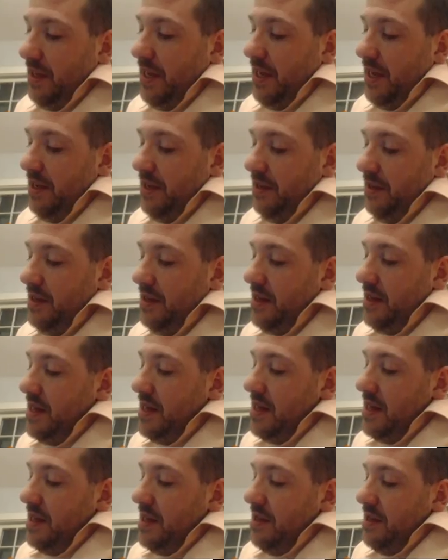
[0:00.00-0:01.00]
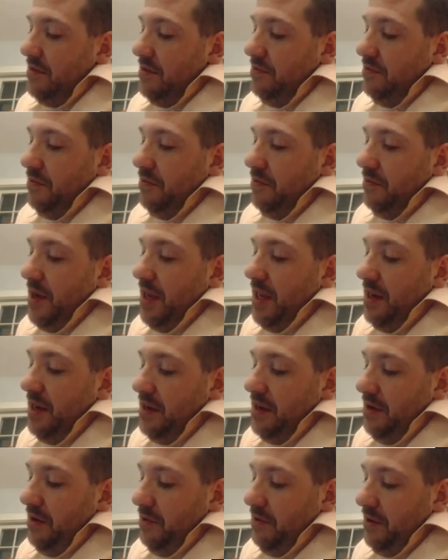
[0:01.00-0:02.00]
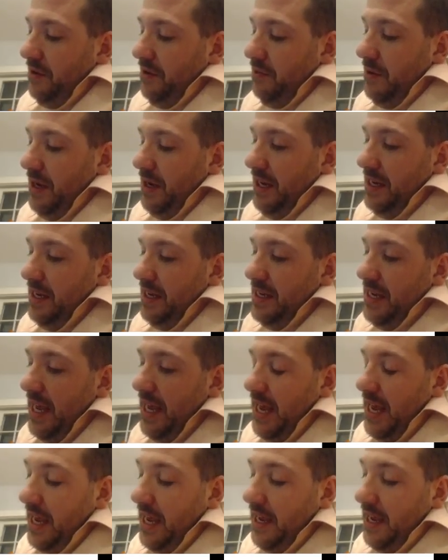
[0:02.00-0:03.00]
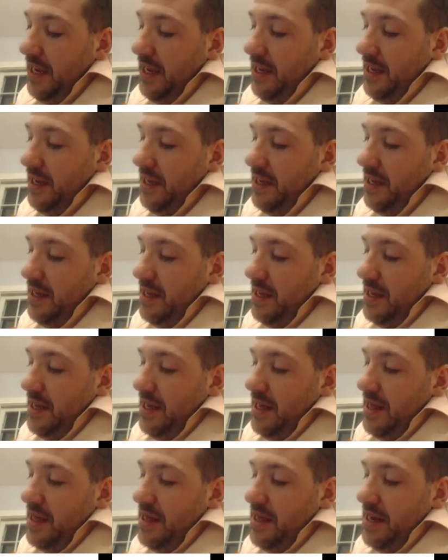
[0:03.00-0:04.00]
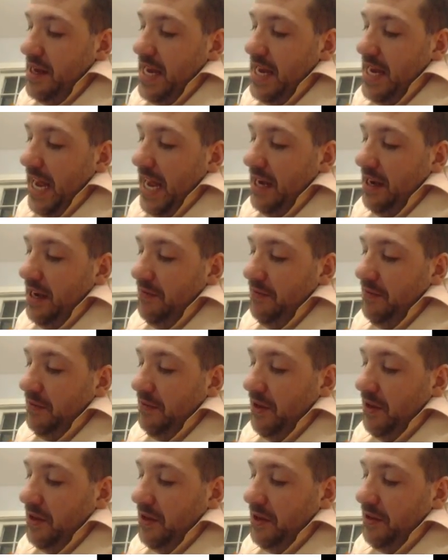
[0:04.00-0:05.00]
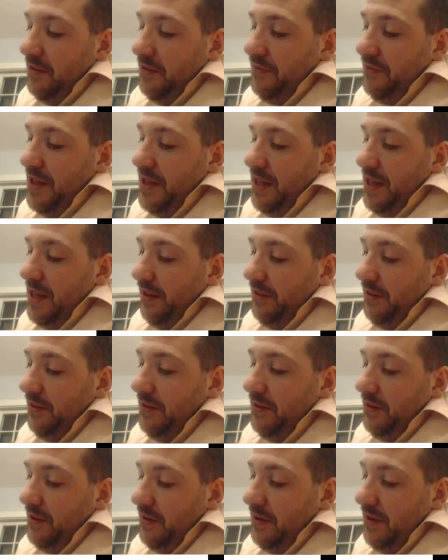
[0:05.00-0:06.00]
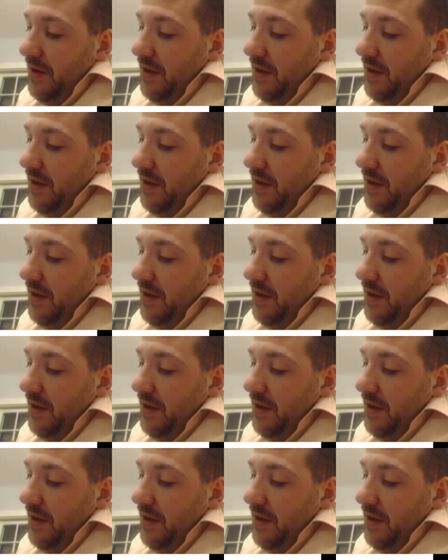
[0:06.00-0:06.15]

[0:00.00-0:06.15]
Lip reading: Okay, what we can do is we can take the negative log of this